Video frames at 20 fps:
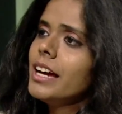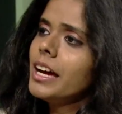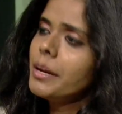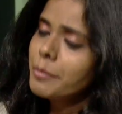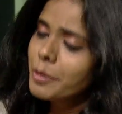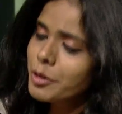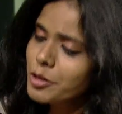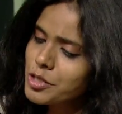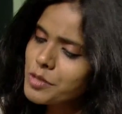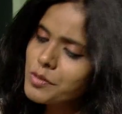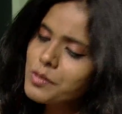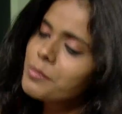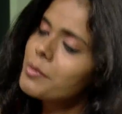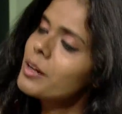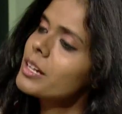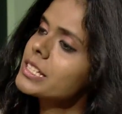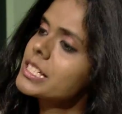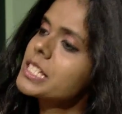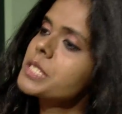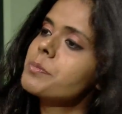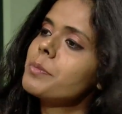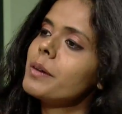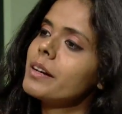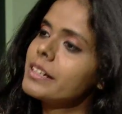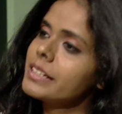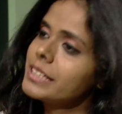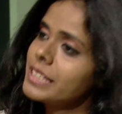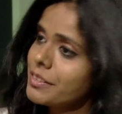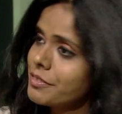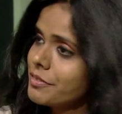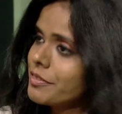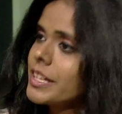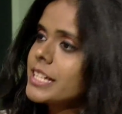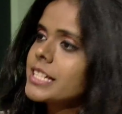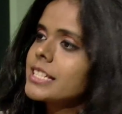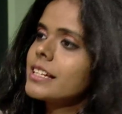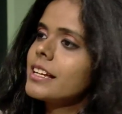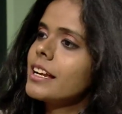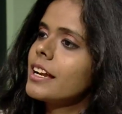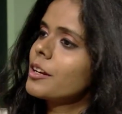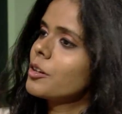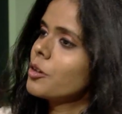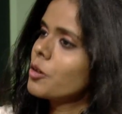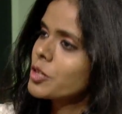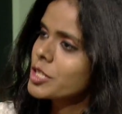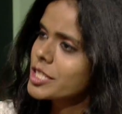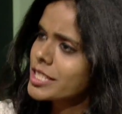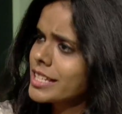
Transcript: Because of the Marxist Party, they faced the landlords,